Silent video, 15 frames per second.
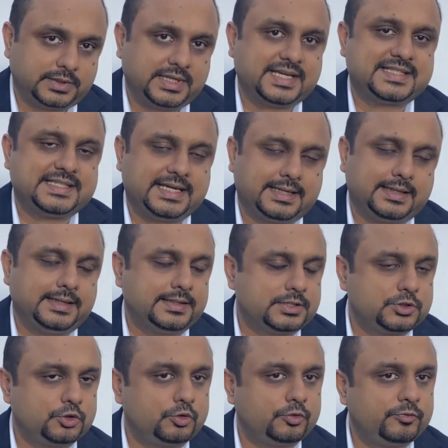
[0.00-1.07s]
Exactly.
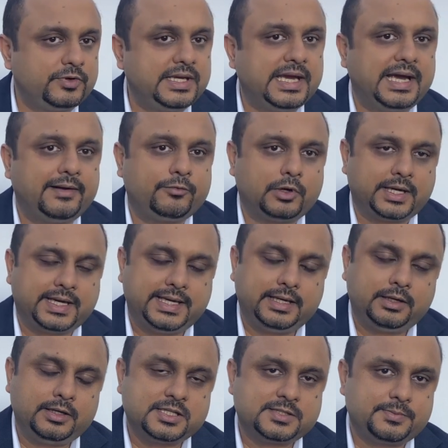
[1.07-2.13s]
So we have,
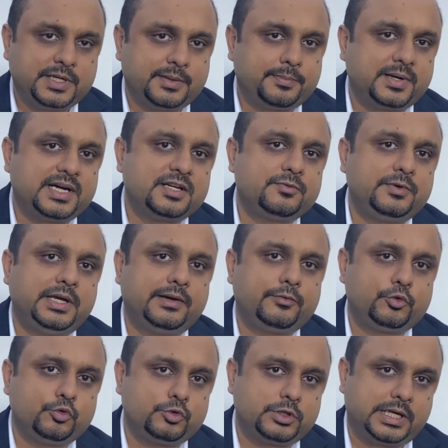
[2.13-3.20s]
again, in spare parts, we have
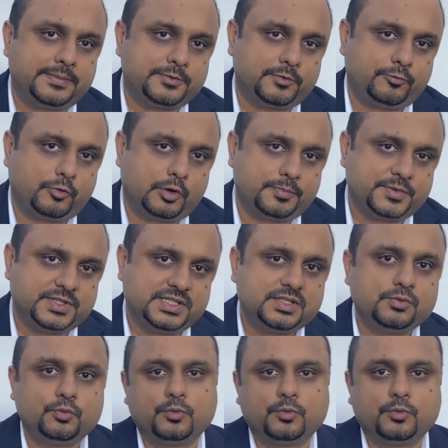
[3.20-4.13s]
two types of options.